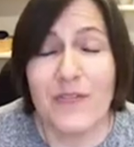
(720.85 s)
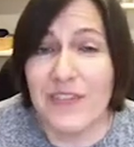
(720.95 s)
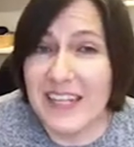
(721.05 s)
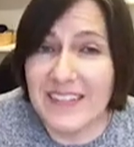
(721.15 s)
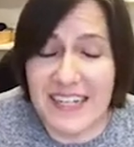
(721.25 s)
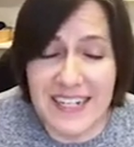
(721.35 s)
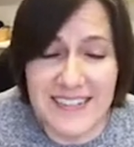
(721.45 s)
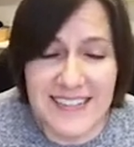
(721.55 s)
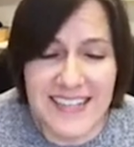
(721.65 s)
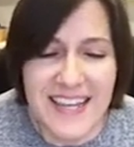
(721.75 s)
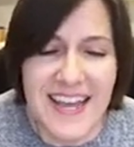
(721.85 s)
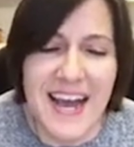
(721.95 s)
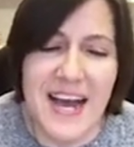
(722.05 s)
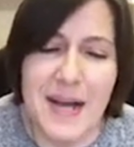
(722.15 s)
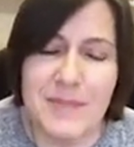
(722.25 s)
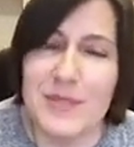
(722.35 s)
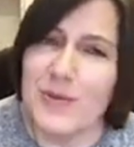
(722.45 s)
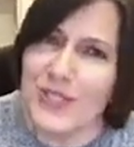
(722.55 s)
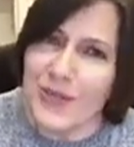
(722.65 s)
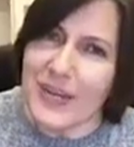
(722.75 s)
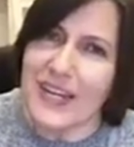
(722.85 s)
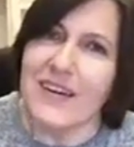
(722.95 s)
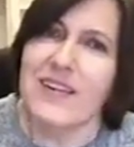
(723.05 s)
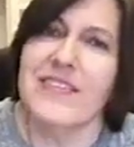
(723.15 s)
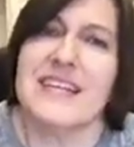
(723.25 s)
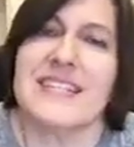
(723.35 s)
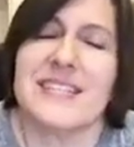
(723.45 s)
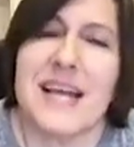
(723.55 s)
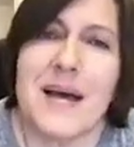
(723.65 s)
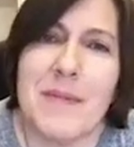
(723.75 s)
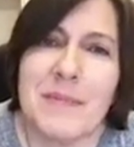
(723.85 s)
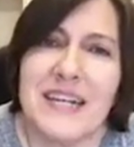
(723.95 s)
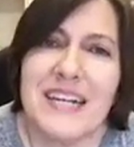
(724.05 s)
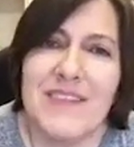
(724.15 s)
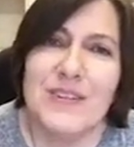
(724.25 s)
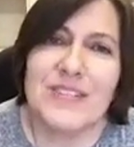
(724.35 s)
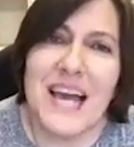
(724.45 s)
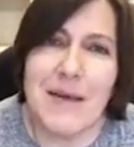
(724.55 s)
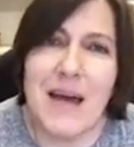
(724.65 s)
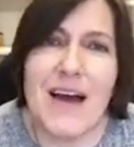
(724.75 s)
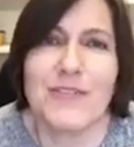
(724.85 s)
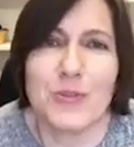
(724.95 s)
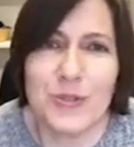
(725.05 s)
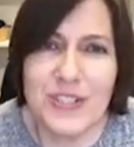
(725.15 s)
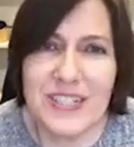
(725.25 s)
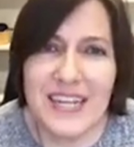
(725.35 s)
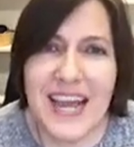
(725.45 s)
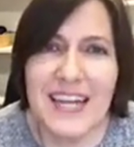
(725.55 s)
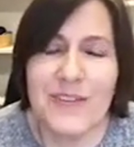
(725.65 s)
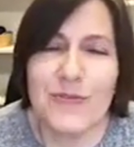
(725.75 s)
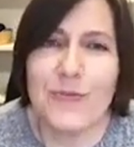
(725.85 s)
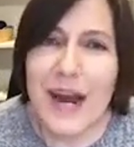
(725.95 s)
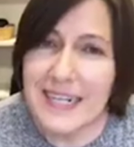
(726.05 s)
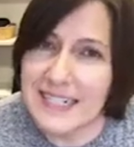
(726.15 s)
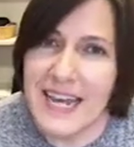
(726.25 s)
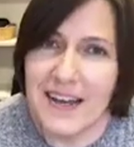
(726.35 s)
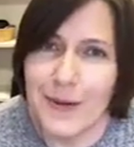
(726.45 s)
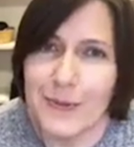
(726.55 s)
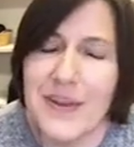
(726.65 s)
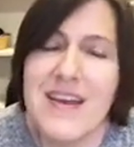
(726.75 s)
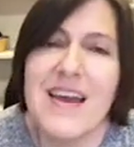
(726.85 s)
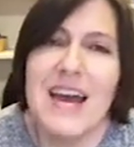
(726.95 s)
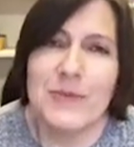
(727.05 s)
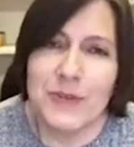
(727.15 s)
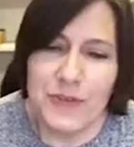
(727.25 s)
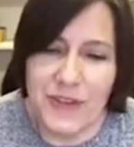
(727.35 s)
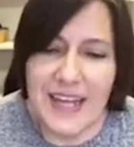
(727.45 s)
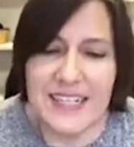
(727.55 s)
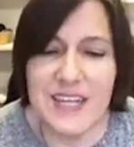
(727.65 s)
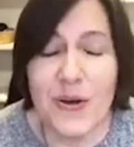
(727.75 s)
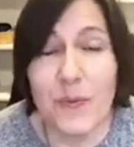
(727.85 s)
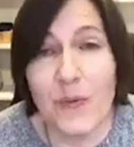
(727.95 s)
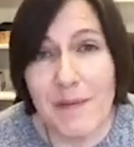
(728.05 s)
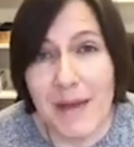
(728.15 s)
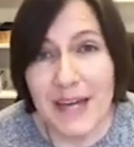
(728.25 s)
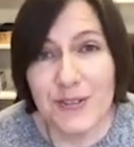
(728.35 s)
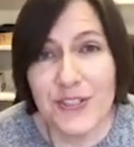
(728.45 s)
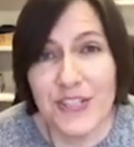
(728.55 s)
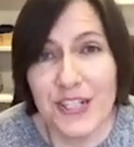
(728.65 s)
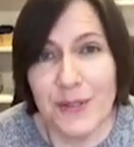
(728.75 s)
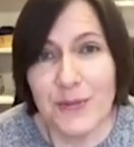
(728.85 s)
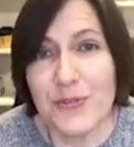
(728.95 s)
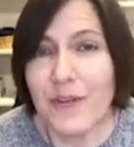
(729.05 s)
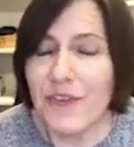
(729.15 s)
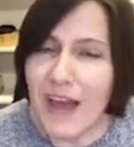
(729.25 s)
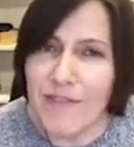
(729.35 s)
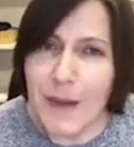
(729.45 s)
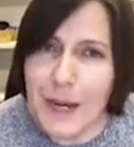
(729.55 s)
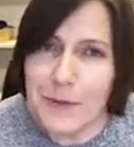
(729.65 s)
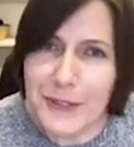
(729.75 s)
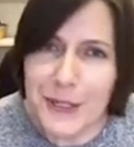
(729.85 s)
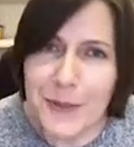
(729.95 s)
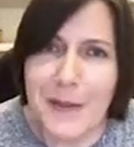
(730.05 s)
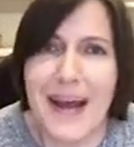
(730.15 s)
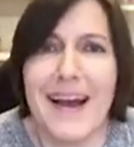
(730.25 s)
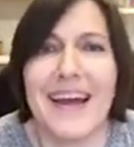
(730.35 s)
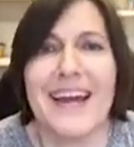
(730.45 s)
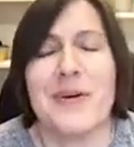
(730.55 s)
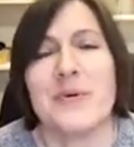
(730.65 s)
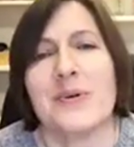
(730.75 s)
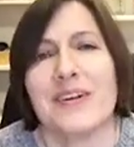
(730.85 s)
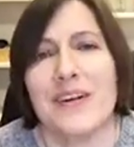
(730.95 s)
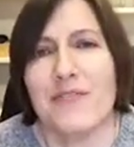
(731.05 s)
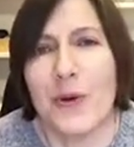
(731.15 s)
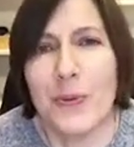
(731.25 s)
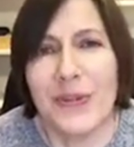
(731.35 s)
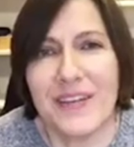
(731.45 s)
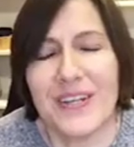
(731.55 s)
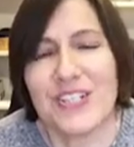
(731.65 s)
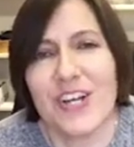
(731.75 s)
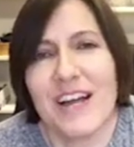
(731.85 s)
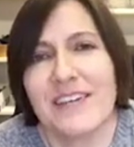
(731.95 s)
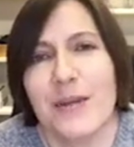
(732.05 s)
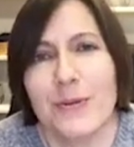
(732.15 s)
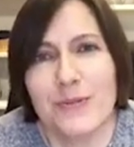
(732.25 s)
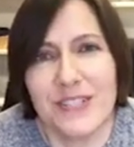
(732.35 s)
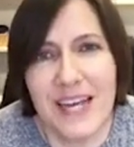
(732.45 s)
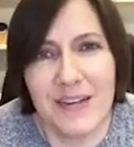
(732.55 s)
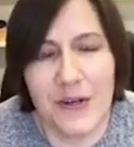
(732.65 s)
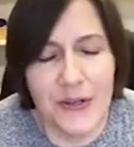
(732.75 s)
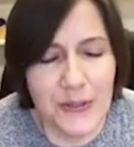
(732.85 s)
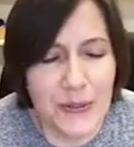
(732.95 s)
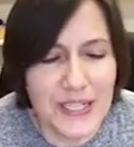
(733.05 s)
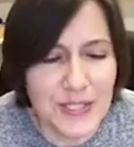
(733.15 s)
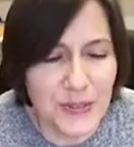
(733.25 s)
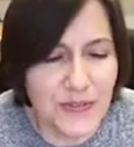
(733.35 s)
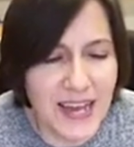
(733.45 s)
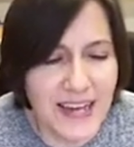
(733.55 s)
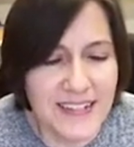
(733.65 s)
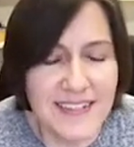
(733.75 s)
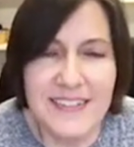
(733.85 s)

feelings. So as you hear this, I'm going to give you time afterwards to kind of write down and reflect on what matters to you. So if you have paper nearby or a phone that you can jot notes down on, you can do that.